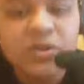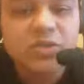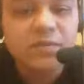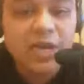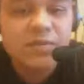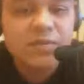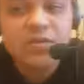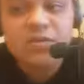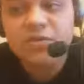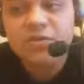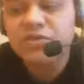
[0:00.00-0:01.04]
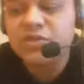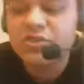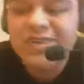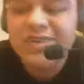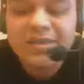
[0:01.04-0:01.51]
your issue of solipsism, so you're
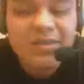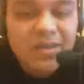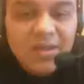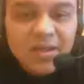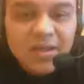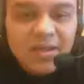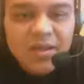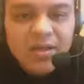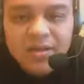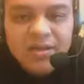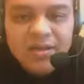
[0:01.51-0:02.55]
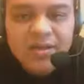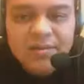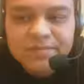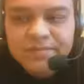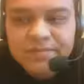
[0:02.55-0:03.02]
just trying to,
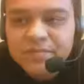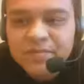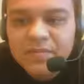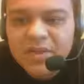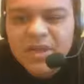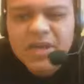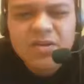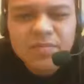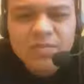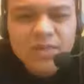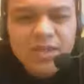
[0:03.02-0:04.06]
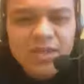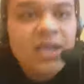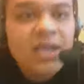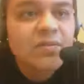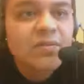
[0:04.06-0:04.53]
I don't know, play
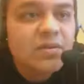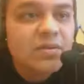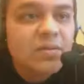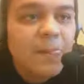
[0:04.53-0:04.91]
games.